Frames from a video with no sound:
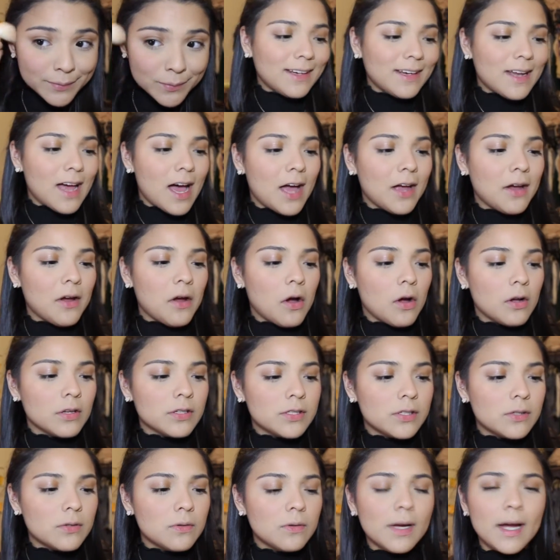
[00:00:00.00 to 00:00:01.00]
and I
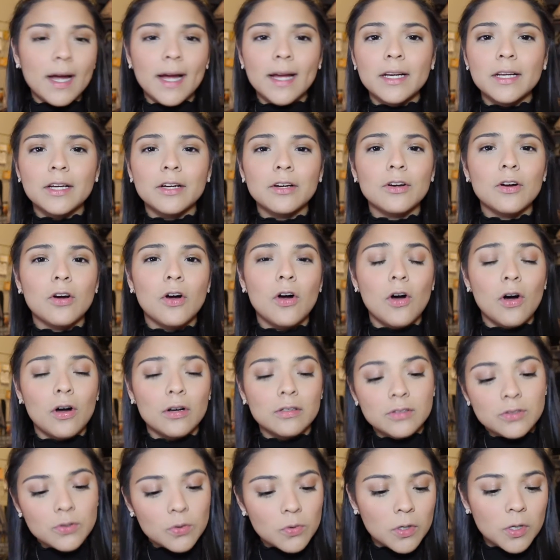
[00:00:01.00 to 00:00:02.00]
also kind of
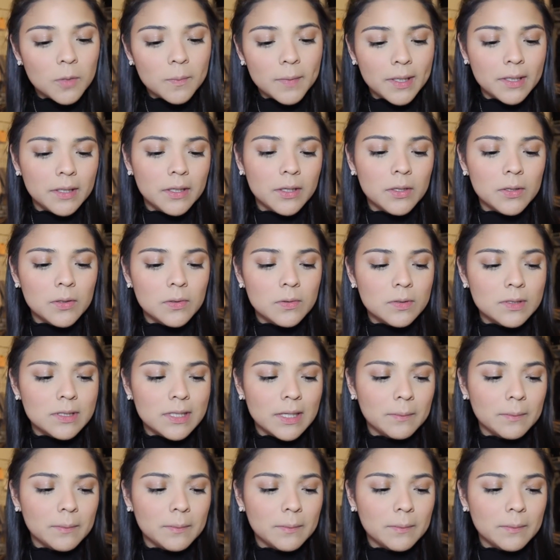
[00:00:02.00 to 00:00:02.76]
contour my nose.